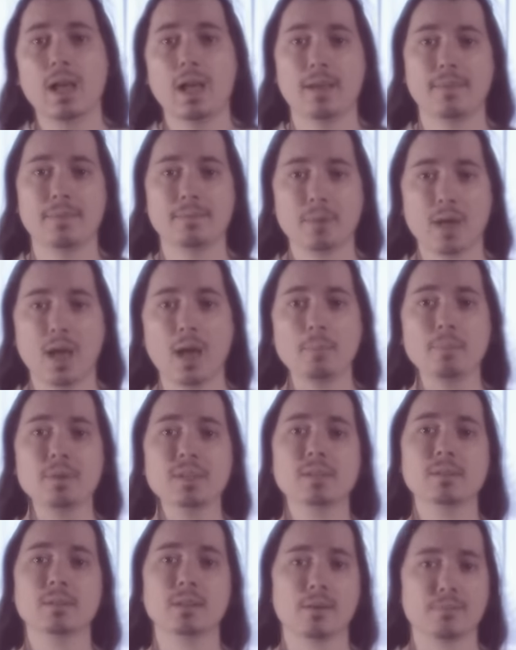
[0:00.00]
and
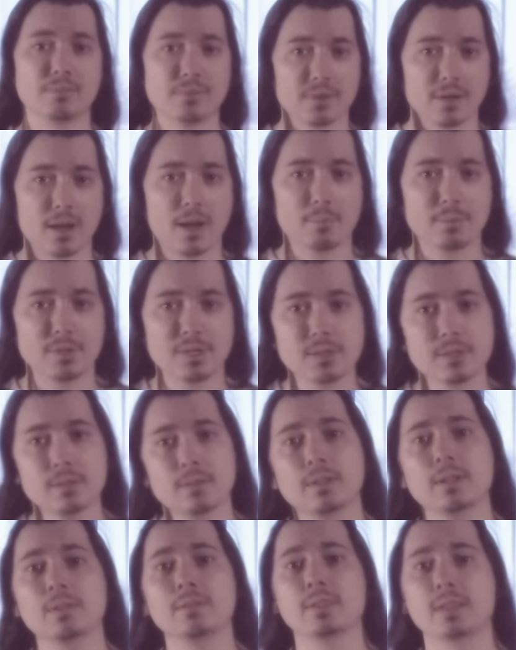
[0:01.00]
episode after
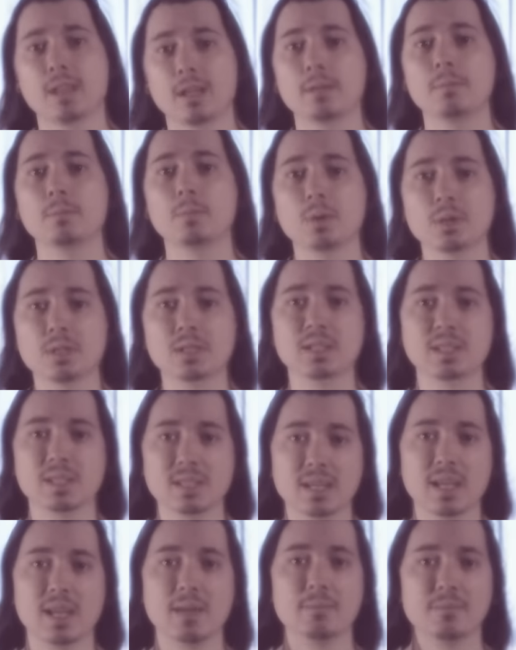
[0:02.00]
episode it delivers the
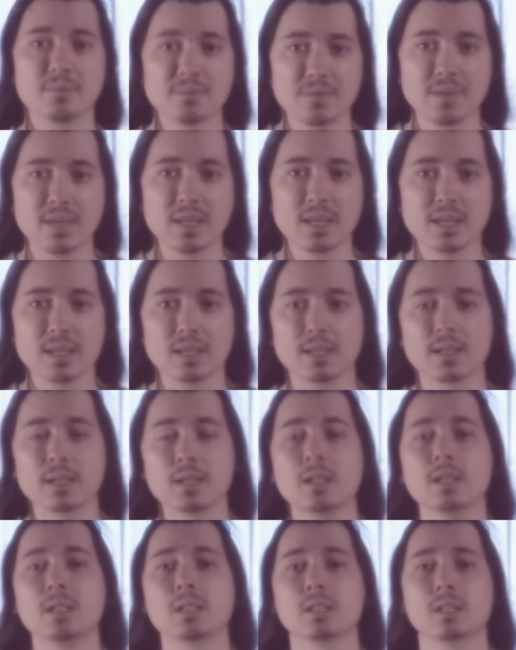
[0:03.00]
same thing.
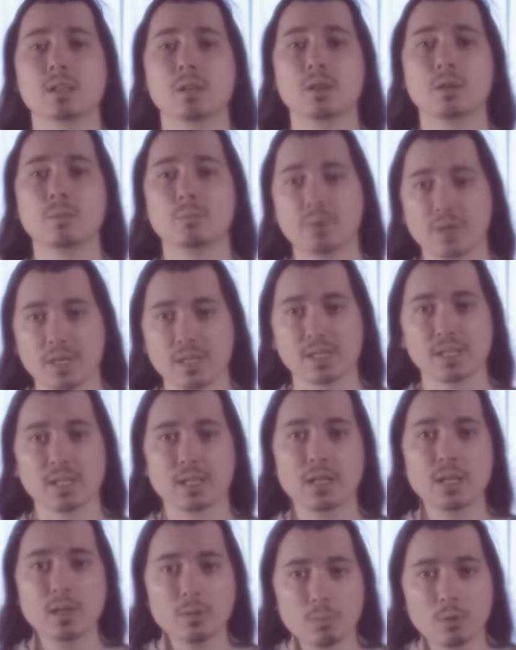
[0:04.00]
So
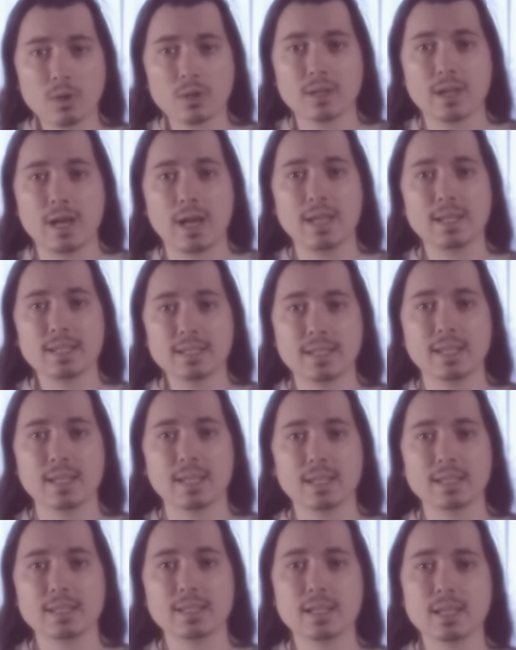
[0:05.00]
basically what I
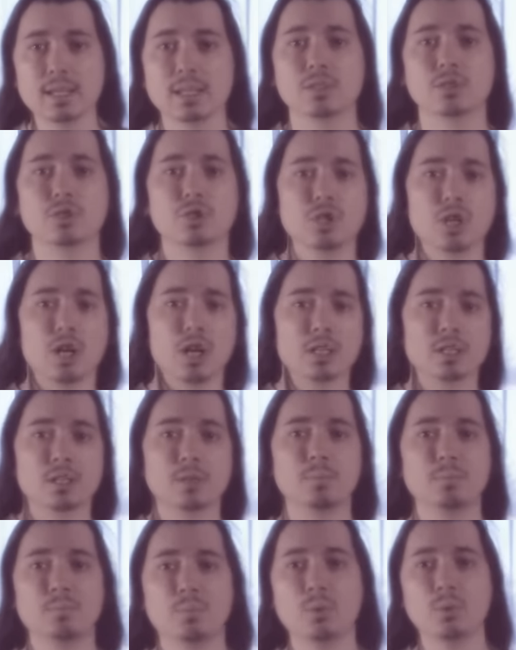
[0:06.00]
did is
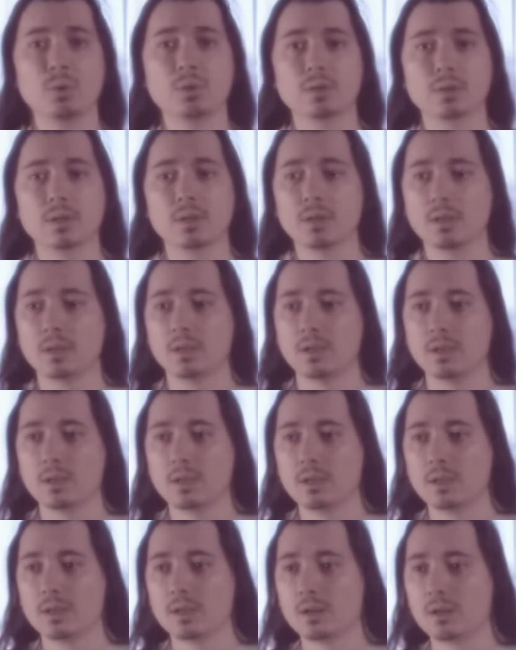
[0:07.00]
just put
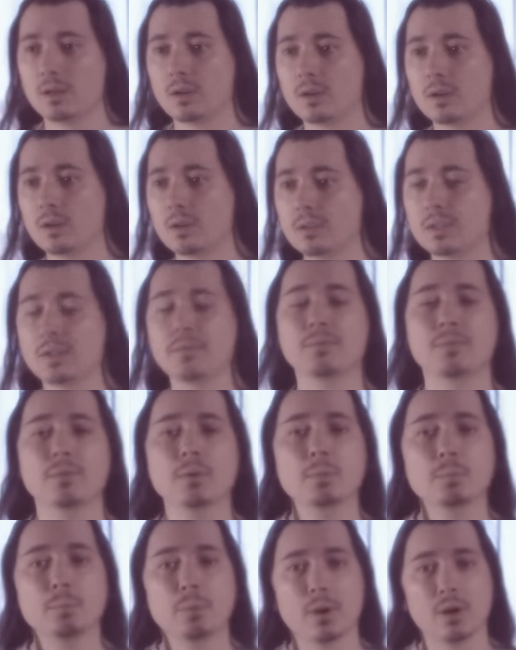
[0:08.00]

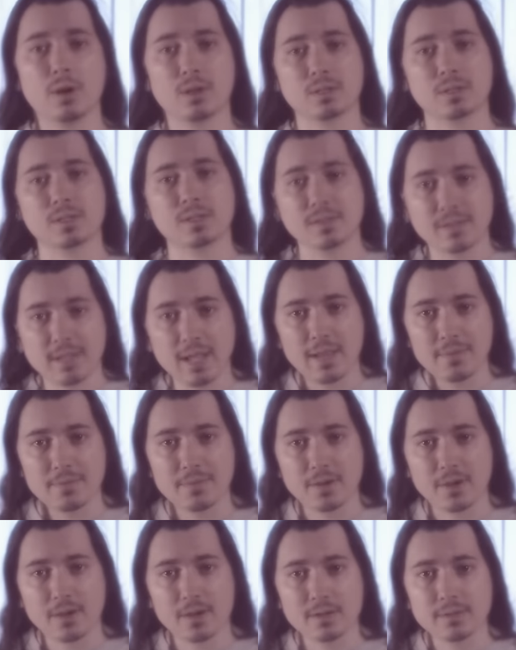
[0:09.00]
different parts
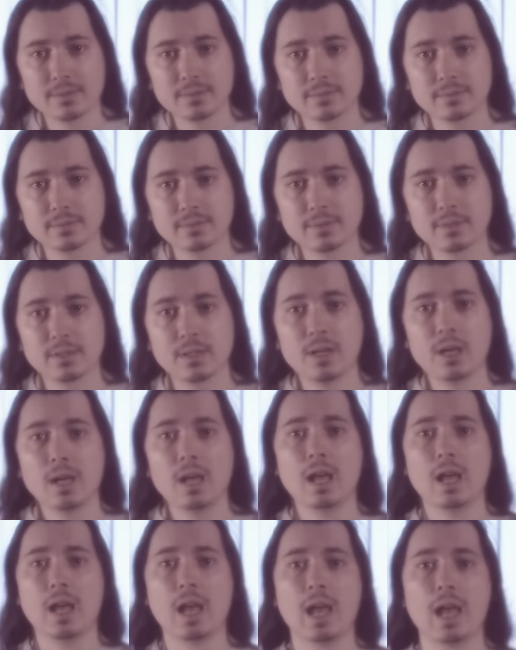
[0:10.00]
together,
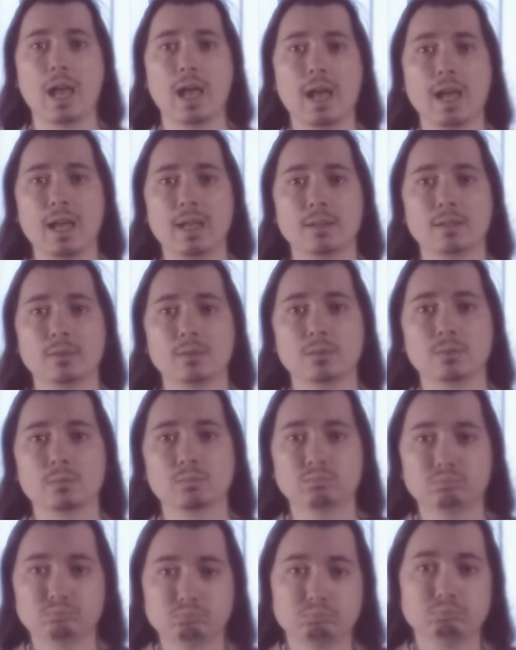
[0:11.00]
and
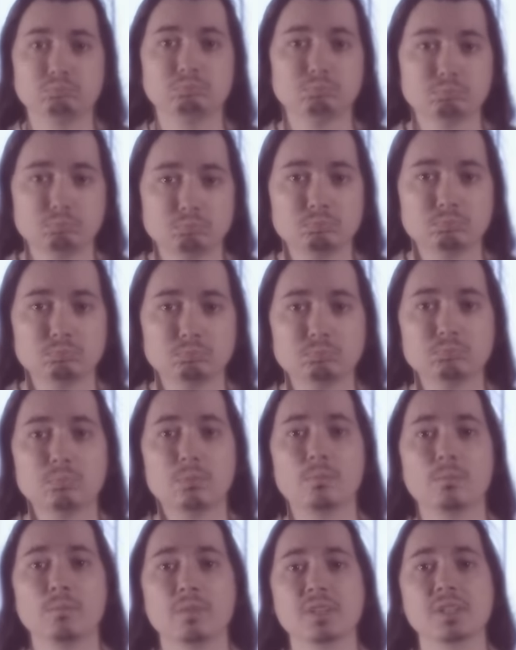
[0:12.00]

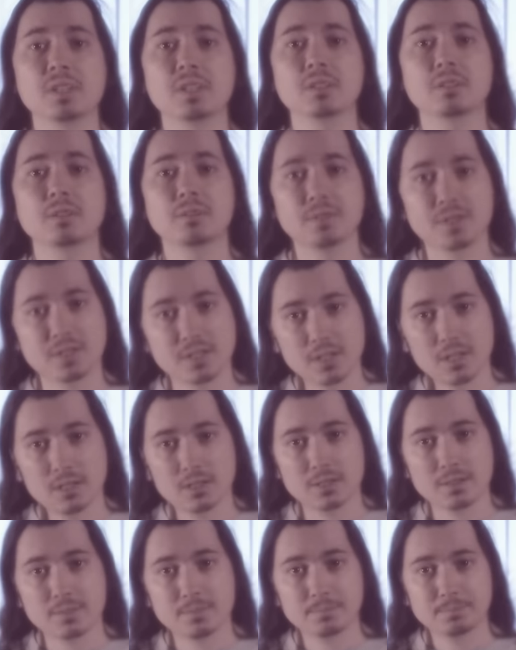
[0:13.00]
this is the
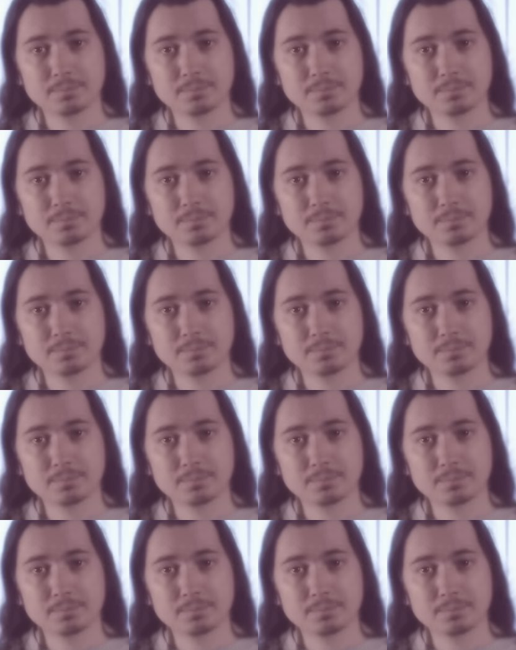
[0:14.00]
result.